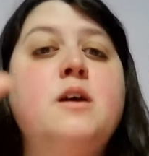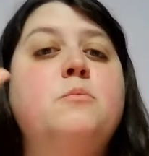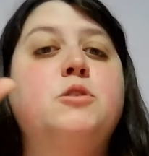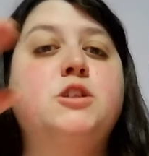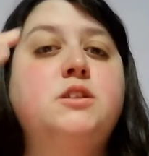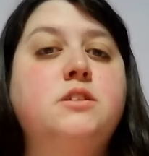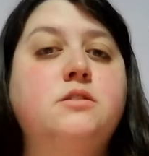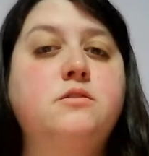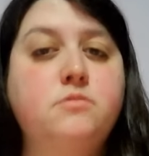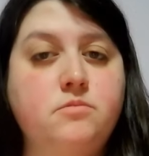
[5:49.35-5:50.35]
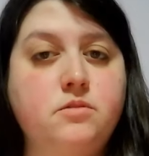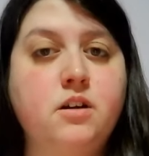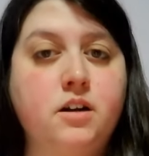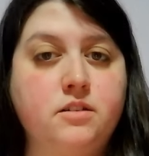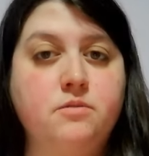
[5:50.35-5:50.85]
But she's
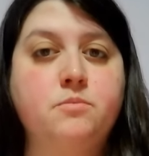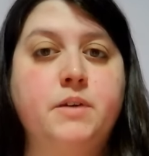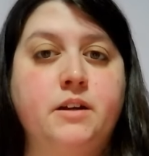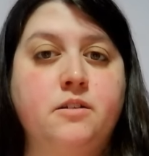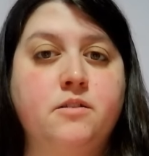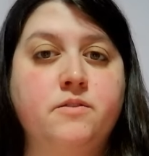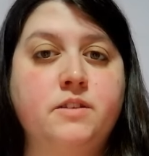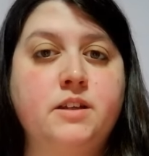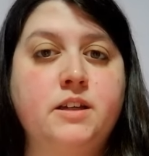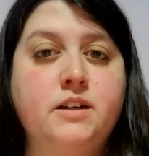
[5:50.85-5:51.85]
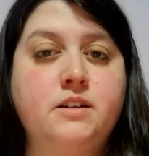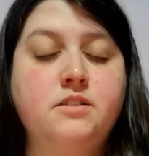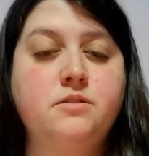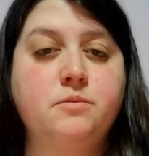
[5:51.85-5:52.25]
gotten better over the years,